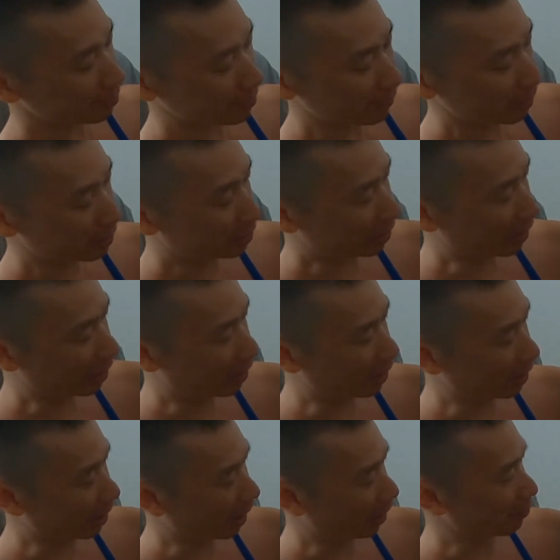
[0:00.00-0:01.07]
So
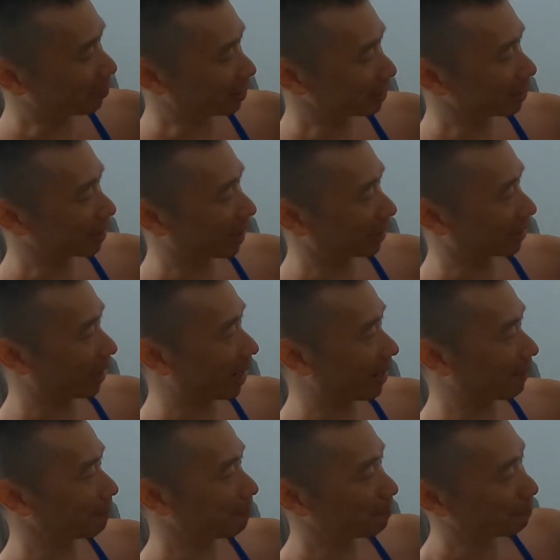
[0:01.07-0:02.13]
I really like that.